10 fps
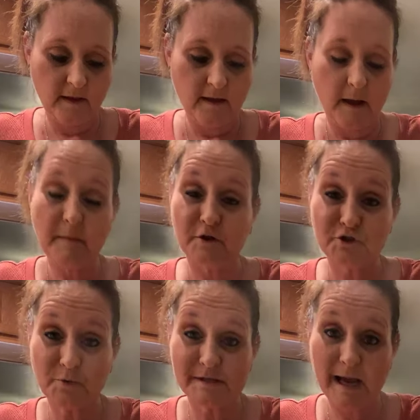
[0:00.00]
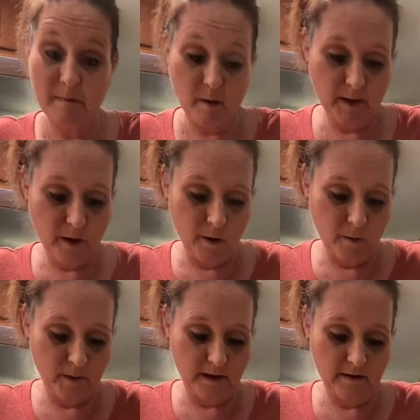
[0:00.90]
I'm not sure what time I'll be home,
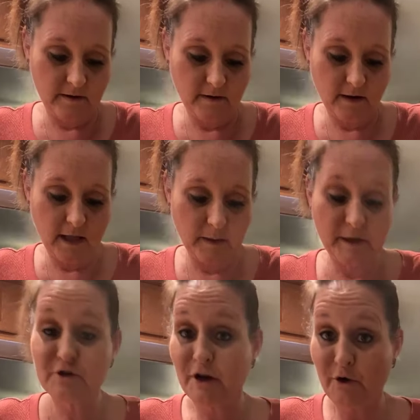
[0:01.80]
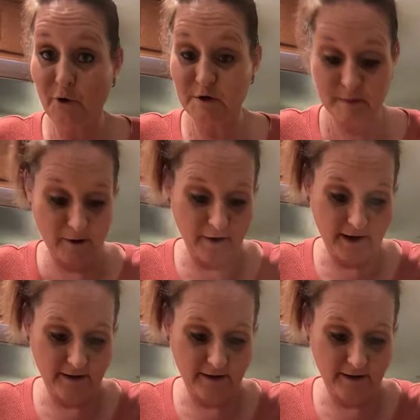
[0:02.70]
but I'm going to try and go horseback riding.